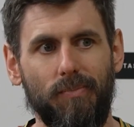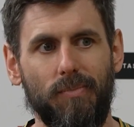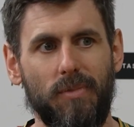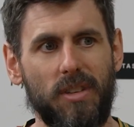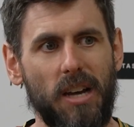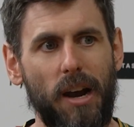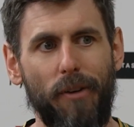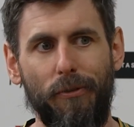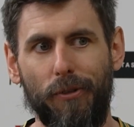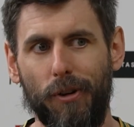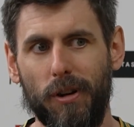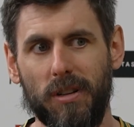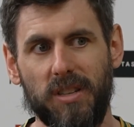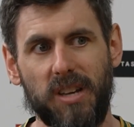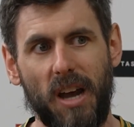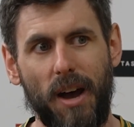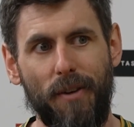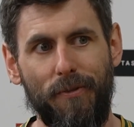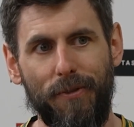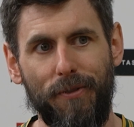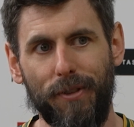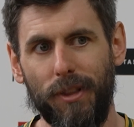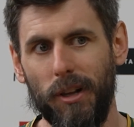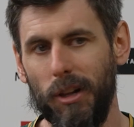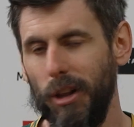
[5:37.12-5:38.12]
Tougher and
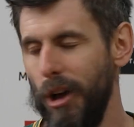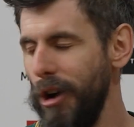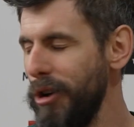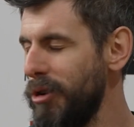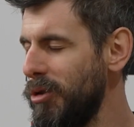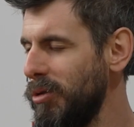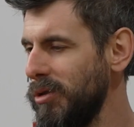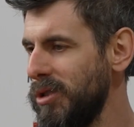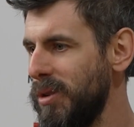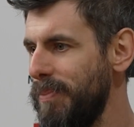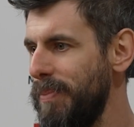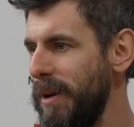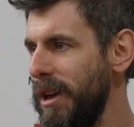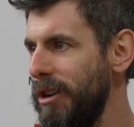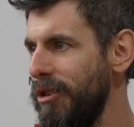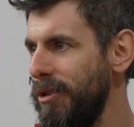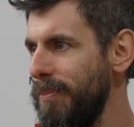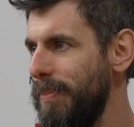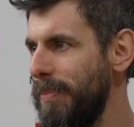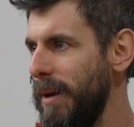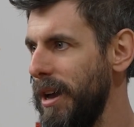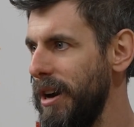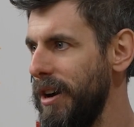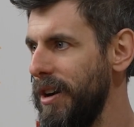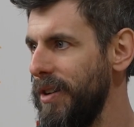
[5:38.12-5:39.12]
tougher. The locals are better
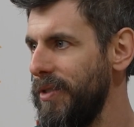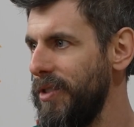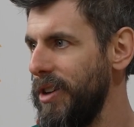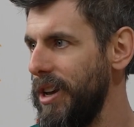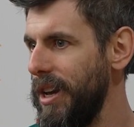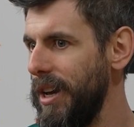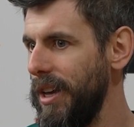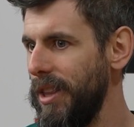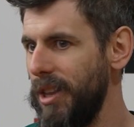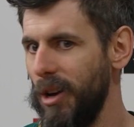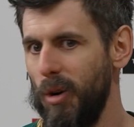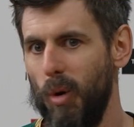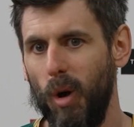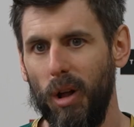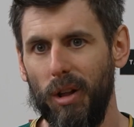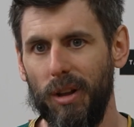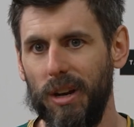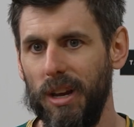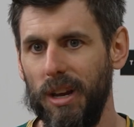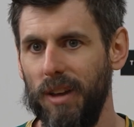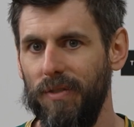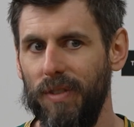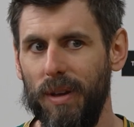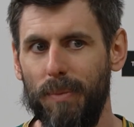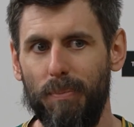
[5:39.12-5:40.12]
and better every year. The
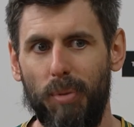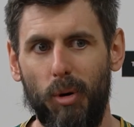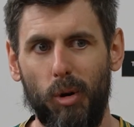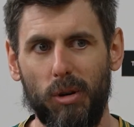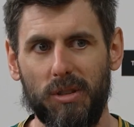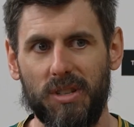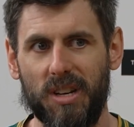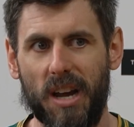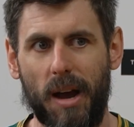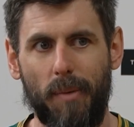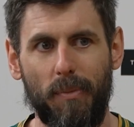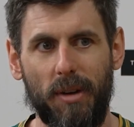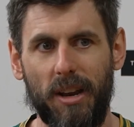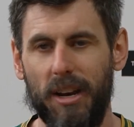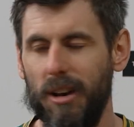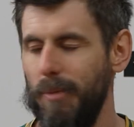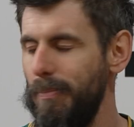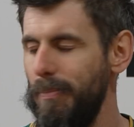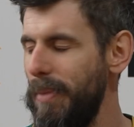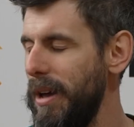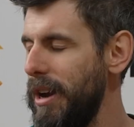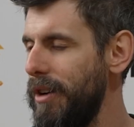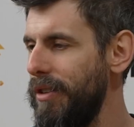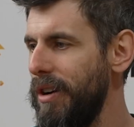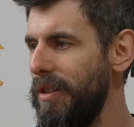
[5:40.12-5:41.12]
quality of imports coming in
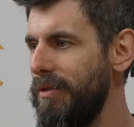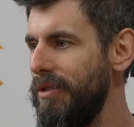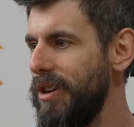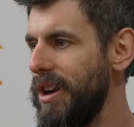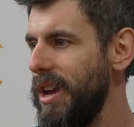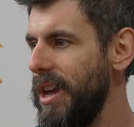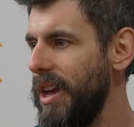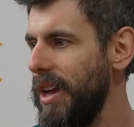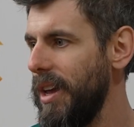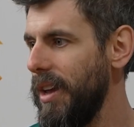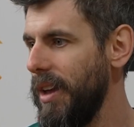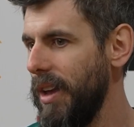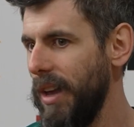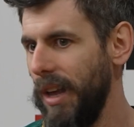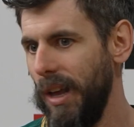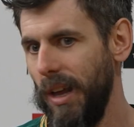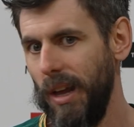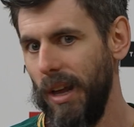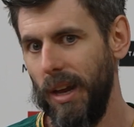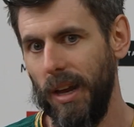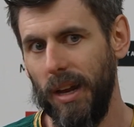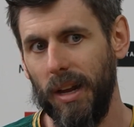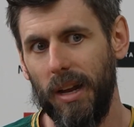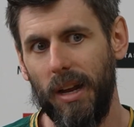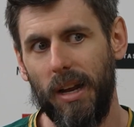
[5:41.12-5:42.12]
are better every year.
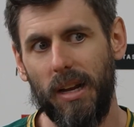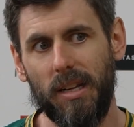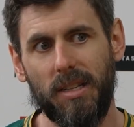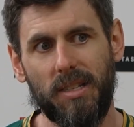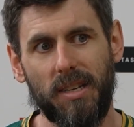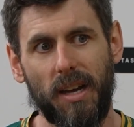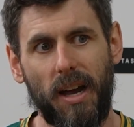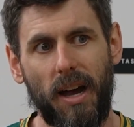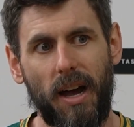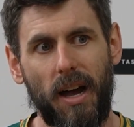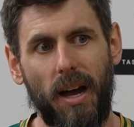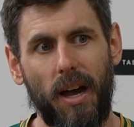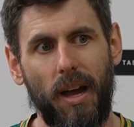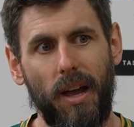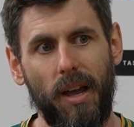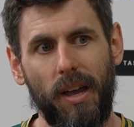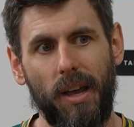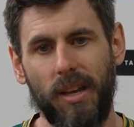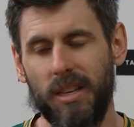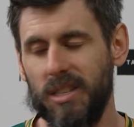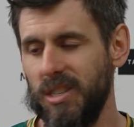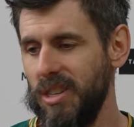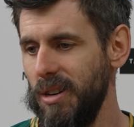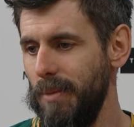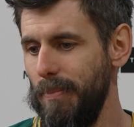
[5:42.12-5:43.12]
It's
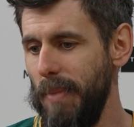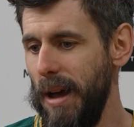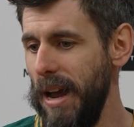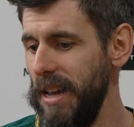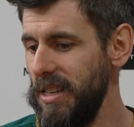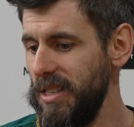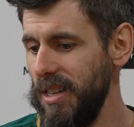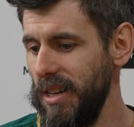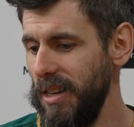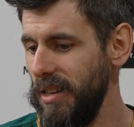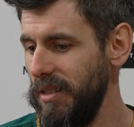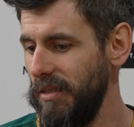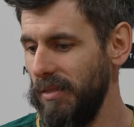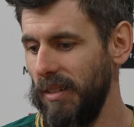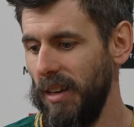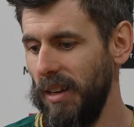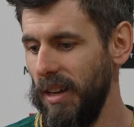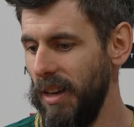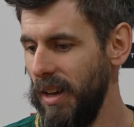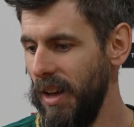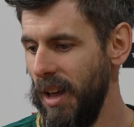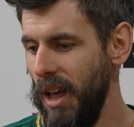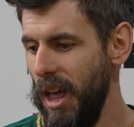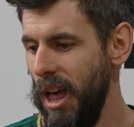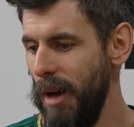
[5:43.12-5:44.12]
an amazing
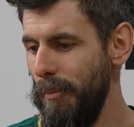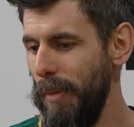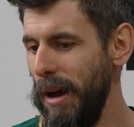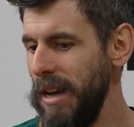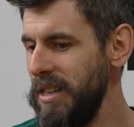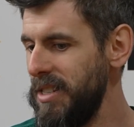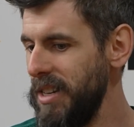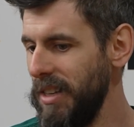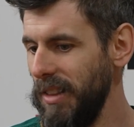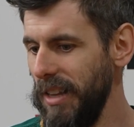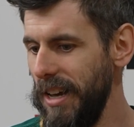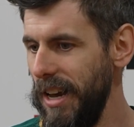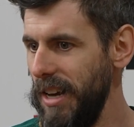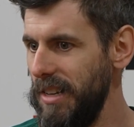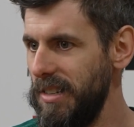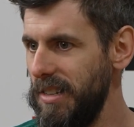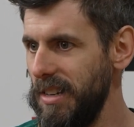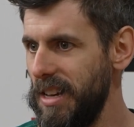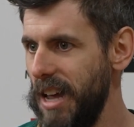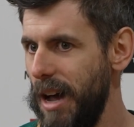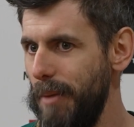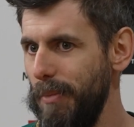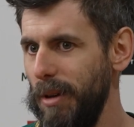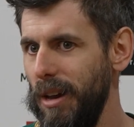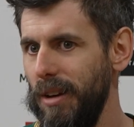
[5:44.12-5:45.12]
league.
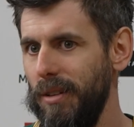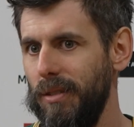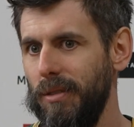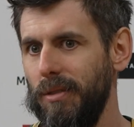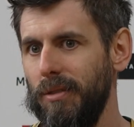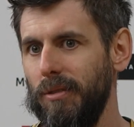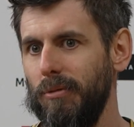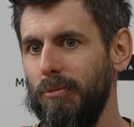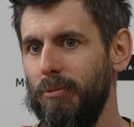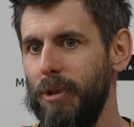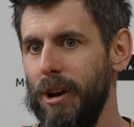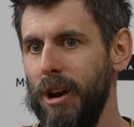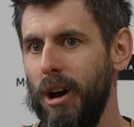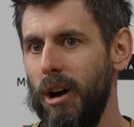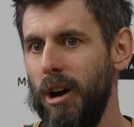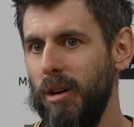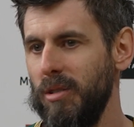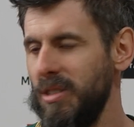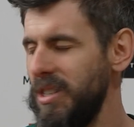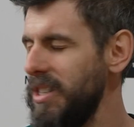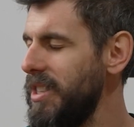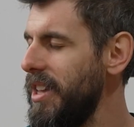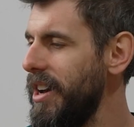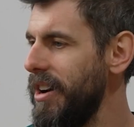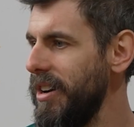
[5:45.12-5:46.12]
To come in when I
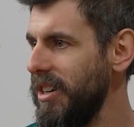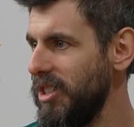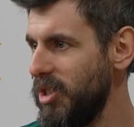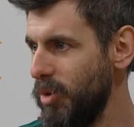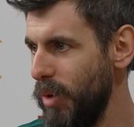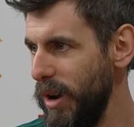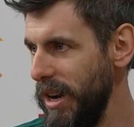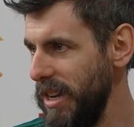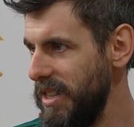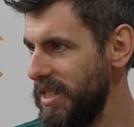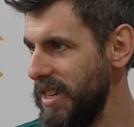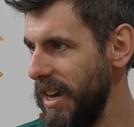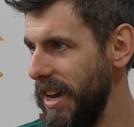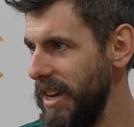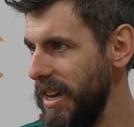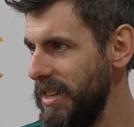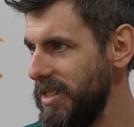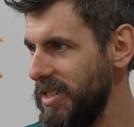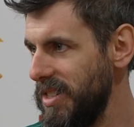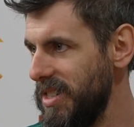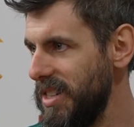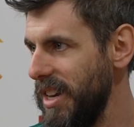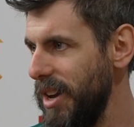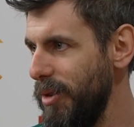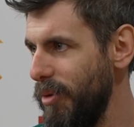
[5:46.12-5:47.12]
was in there in 2010
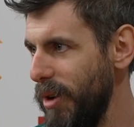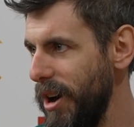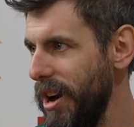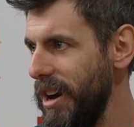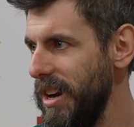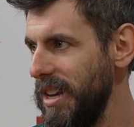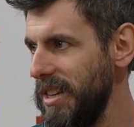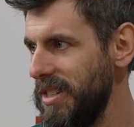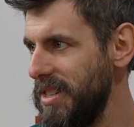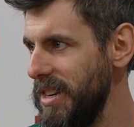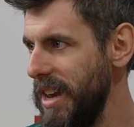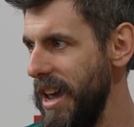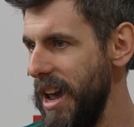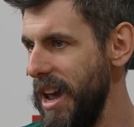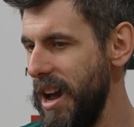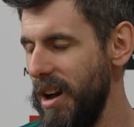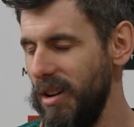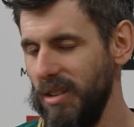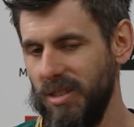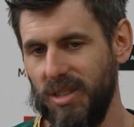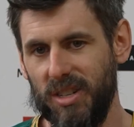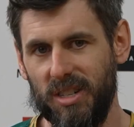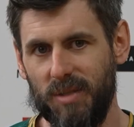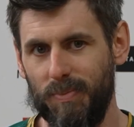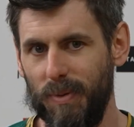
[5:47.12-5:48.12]
to see where it is now
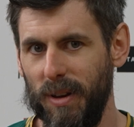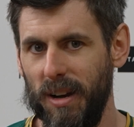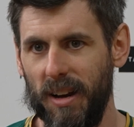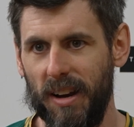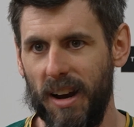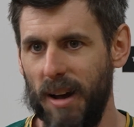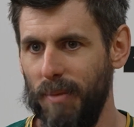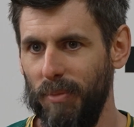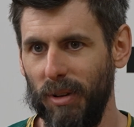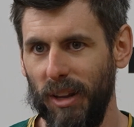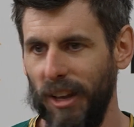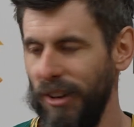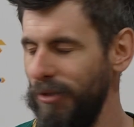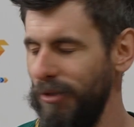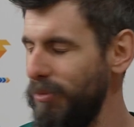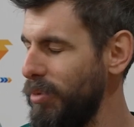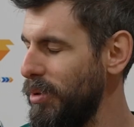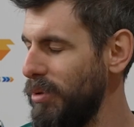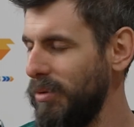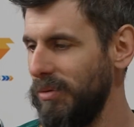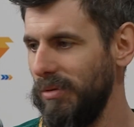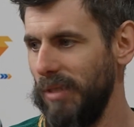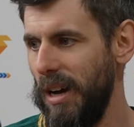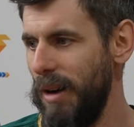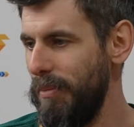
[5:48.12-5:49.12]
has just been an
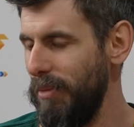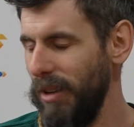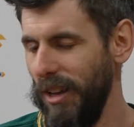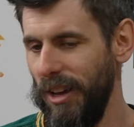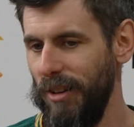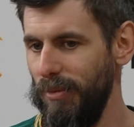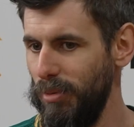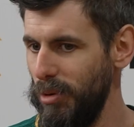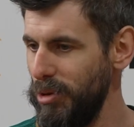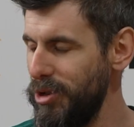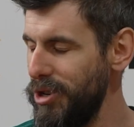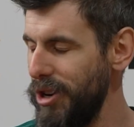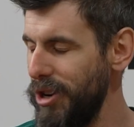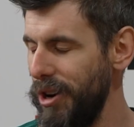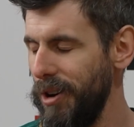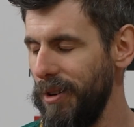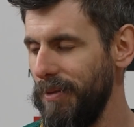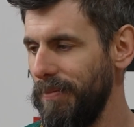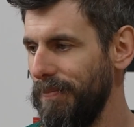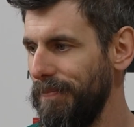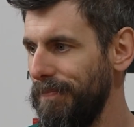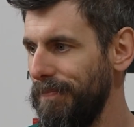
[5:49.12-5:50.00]
unbelievable show.